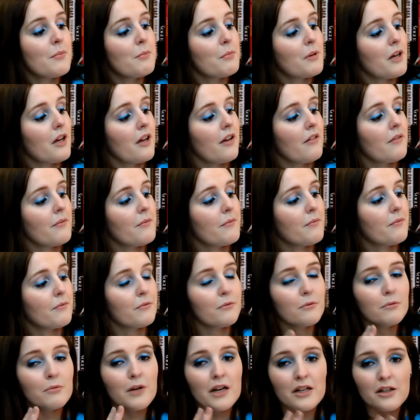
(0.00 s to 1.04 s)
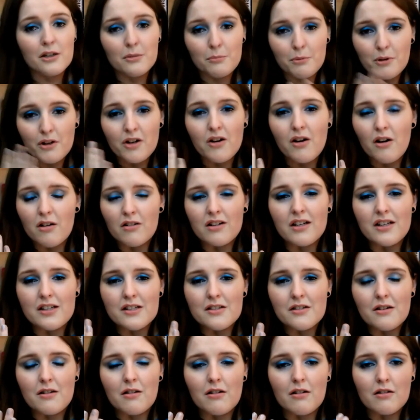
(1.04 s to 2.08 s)
But when you put it on,
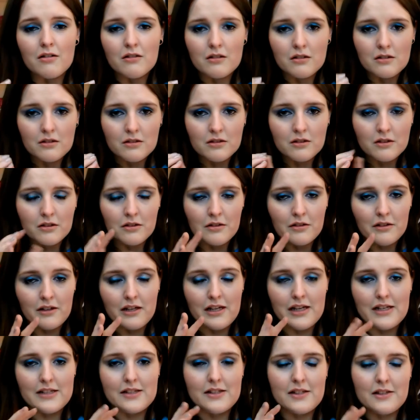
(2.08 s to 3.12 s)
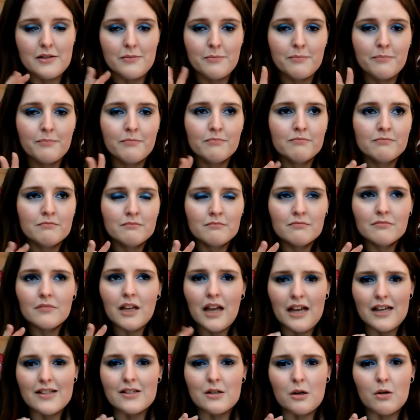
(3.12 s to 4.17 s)
it's not as
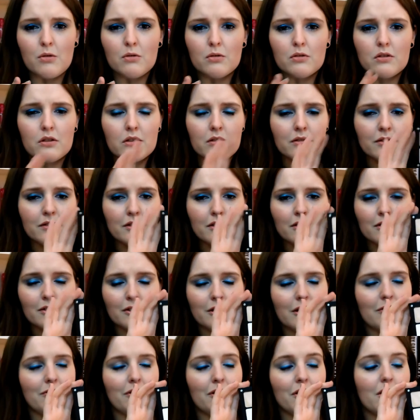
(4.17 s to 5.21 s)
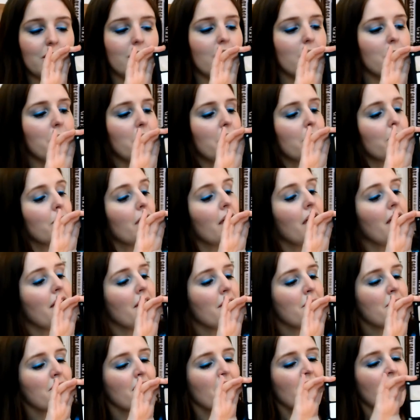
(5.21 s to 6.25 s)
gold, if you know what I mean.
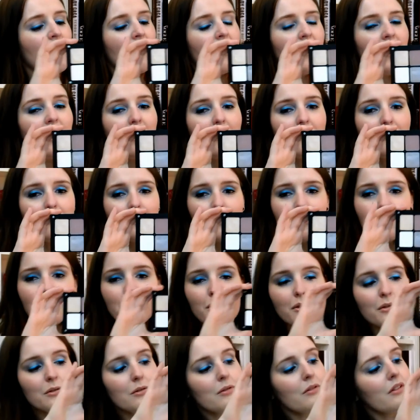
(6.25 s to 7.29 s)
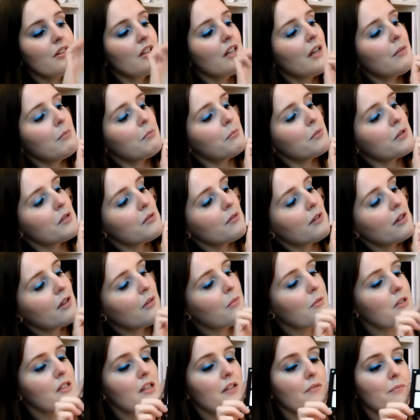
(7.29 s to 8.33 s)
I'll go through the numbers with
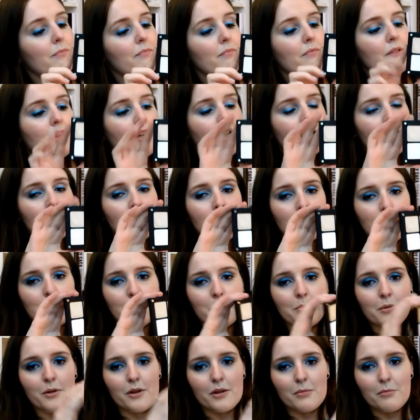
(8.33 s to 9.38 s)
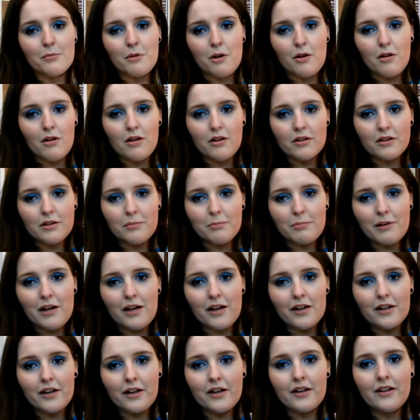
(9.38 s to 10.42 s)
you, because I've put them all on the
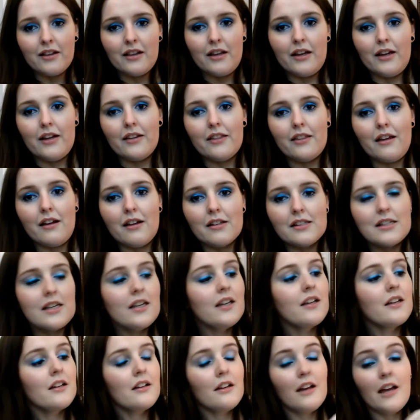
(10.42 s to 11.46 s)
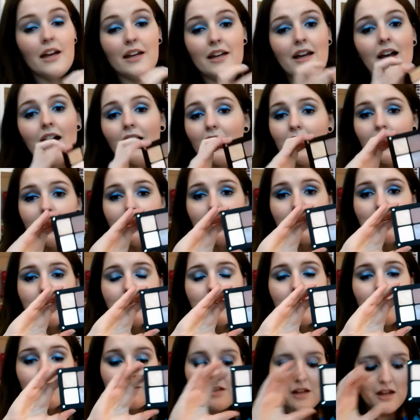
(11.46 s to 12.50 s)
back like that. I can't get these
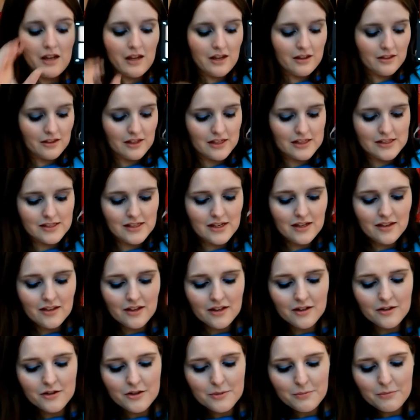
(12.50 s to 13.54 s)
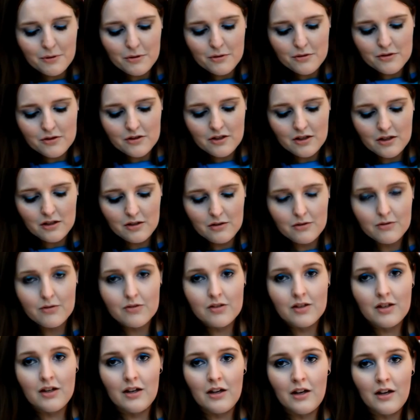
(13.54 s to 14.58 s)
out. They say that you're supposed to
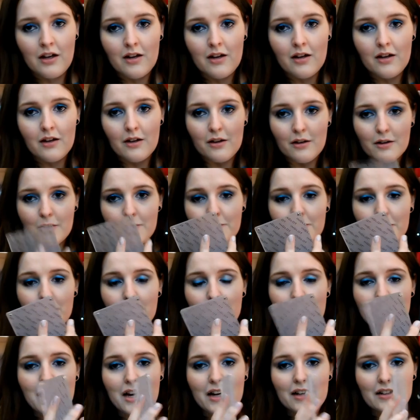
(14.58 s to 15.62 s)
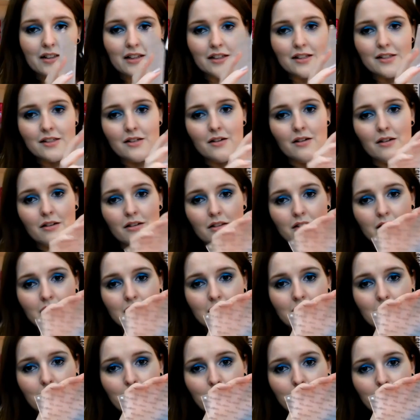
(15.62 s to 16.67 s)
use the magnets on the
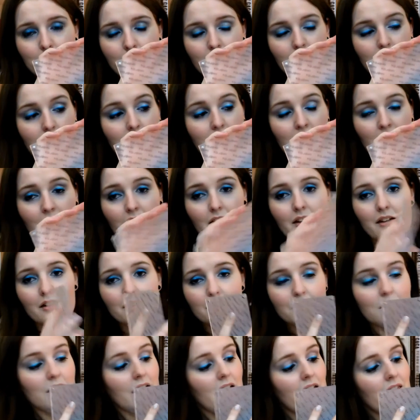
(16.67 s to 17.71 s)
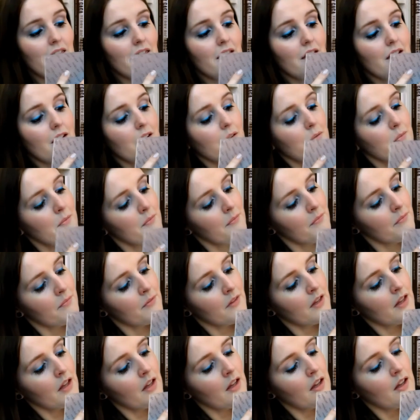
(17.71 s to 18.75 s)
tips here to get
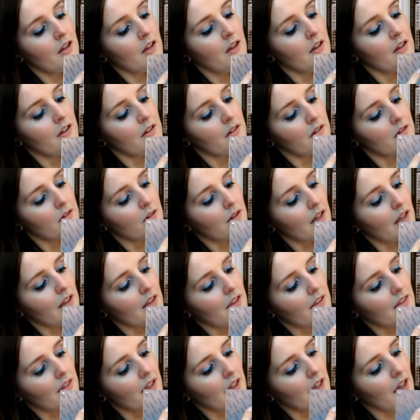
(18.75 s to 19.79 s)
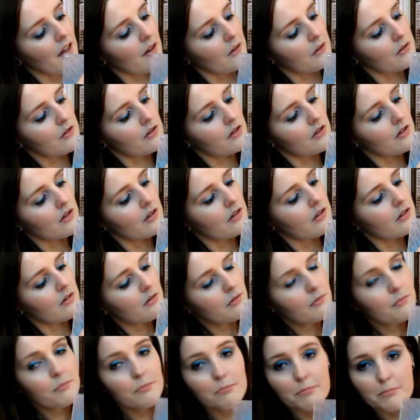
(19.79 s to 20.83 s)
the thing out.
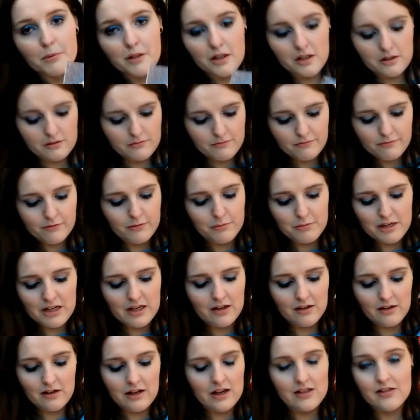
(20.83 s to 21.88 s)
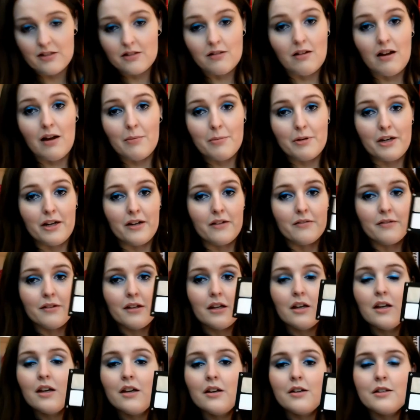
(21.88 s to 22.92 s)
But for me, it's not happening.
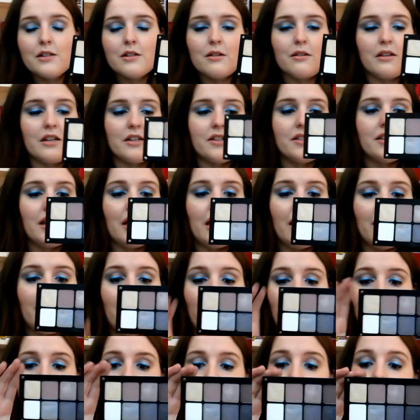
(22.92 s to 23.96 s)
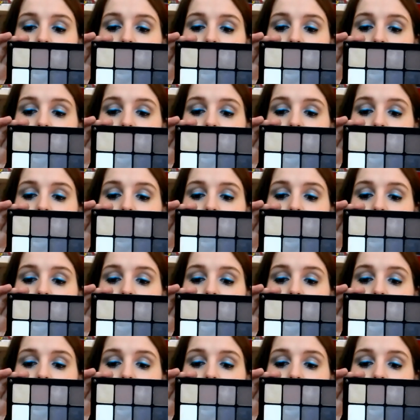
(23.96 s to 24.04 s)
So they're stuck in there.